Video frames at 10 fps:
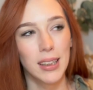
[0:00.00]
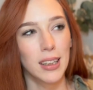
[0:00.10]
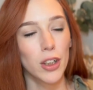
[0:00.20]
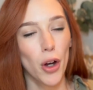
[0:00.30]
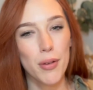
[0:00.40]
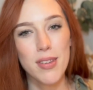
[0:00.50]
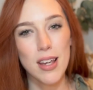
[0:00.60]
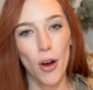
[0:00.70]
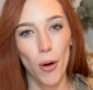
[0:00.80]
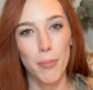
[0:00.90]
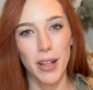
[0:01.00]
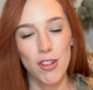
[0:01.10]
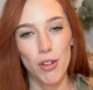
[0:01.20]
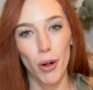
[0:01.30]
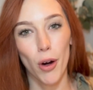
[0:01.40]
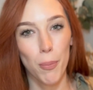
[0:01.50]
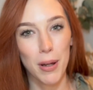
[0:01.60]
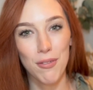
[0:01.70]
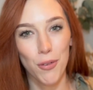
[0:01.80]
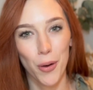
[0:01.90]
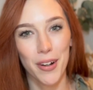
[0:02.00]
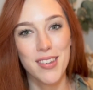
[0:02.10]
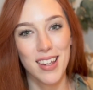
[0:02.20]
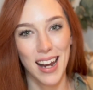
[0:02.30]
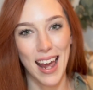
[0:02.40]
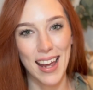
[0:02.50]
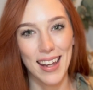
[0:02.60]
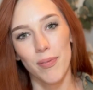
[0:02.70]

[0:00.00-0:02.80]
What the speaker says: cozy home that you are hoping for today?